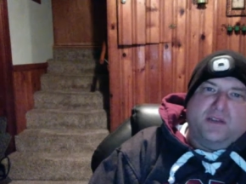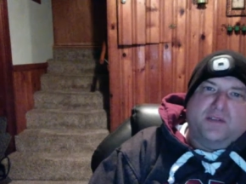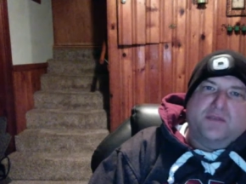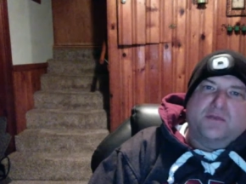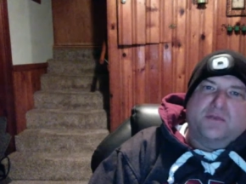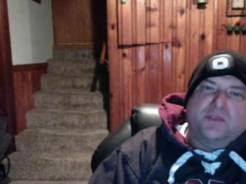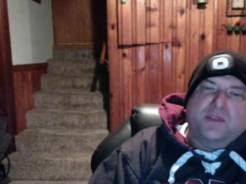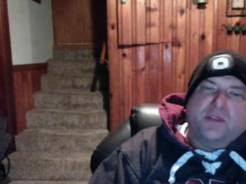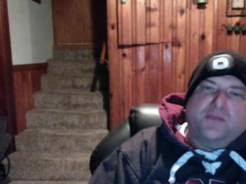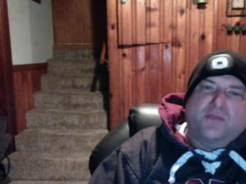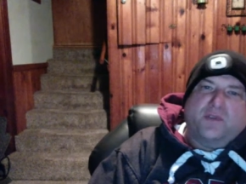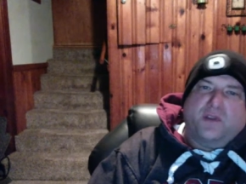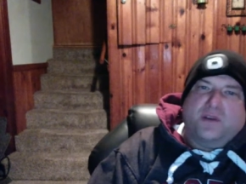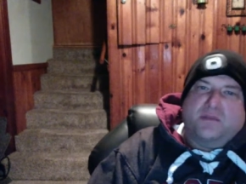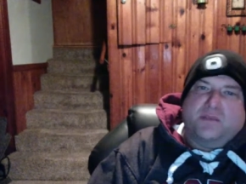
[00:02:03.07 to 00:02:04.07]
new stuff
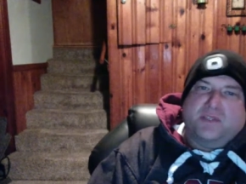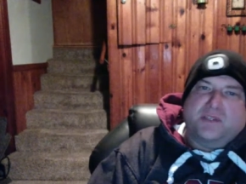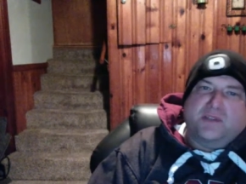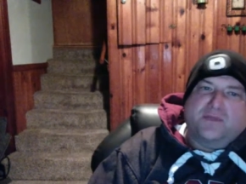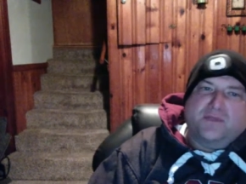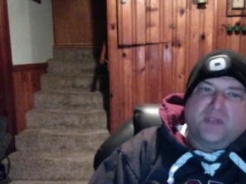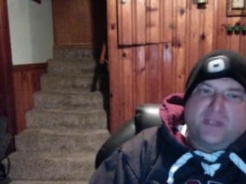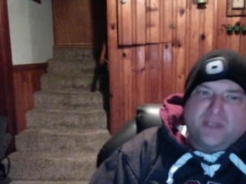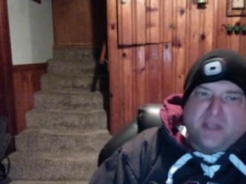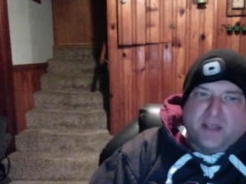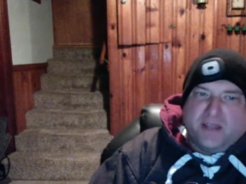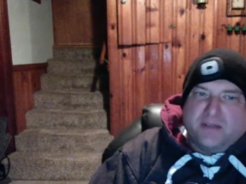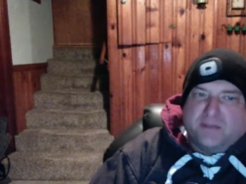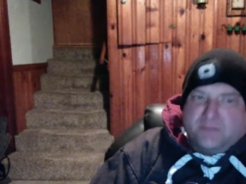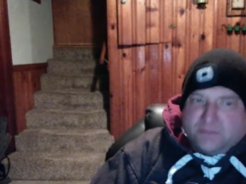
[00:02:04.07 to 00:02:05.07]
on them, and stuff like
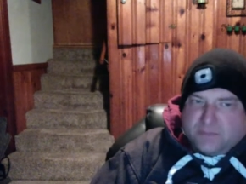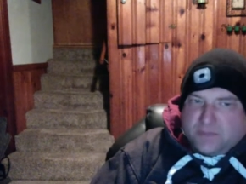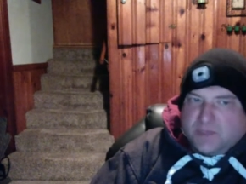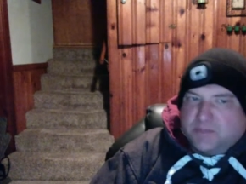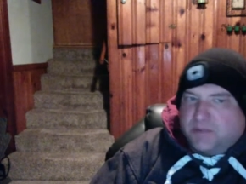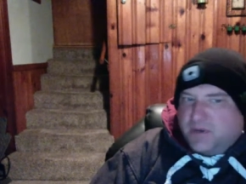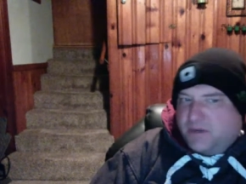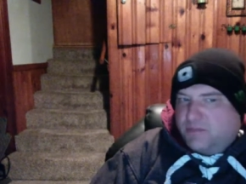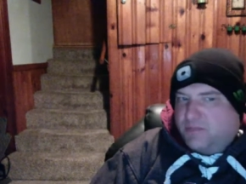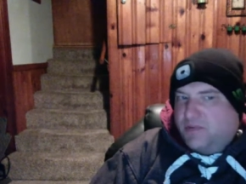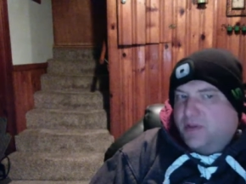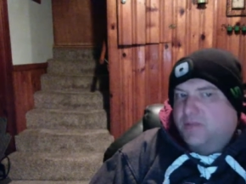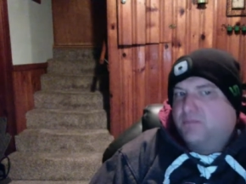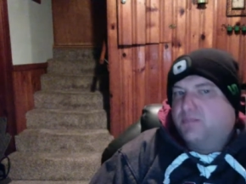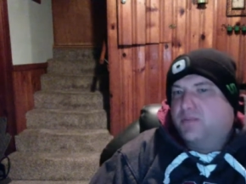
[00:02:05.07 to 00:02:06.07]
that. It's
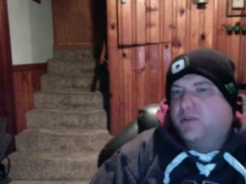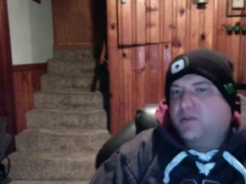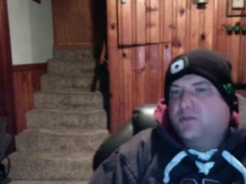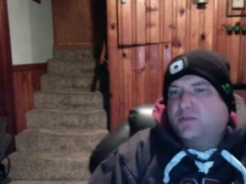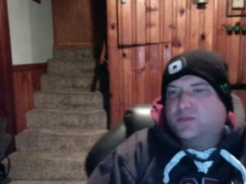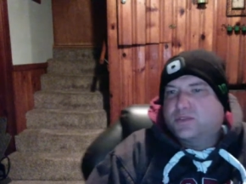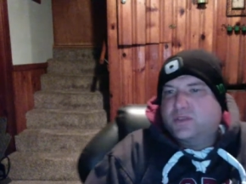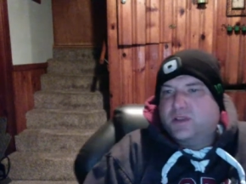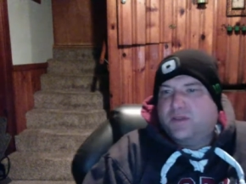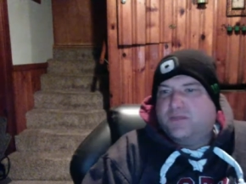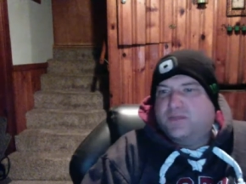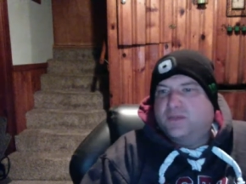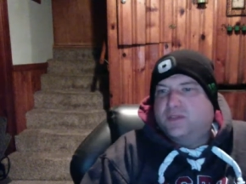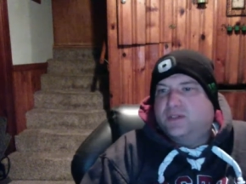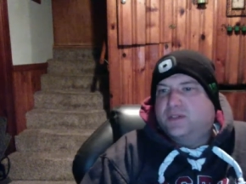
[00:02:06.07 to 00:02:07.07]
pretty cool stuff.
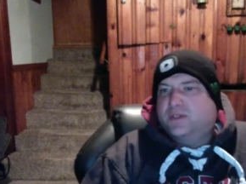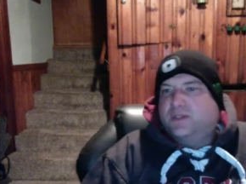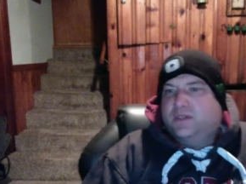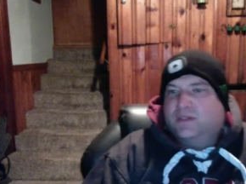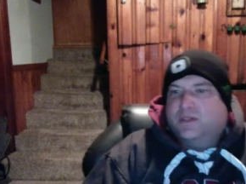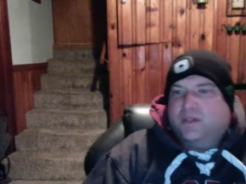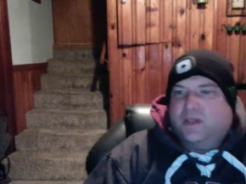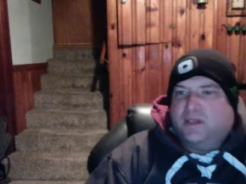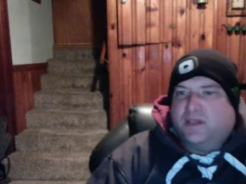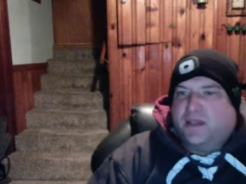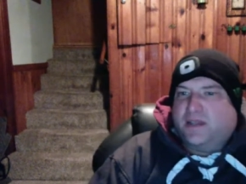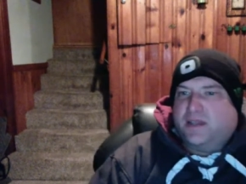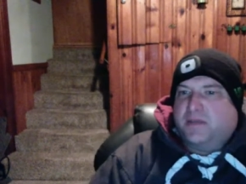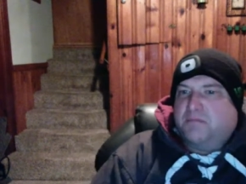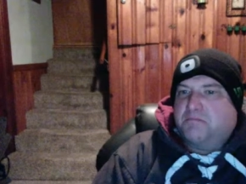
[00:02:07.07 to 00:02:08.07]
I
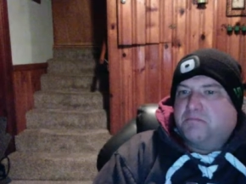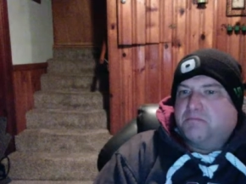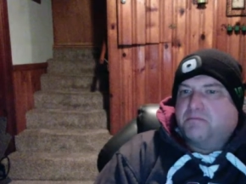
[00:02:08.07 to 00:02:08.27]
like it.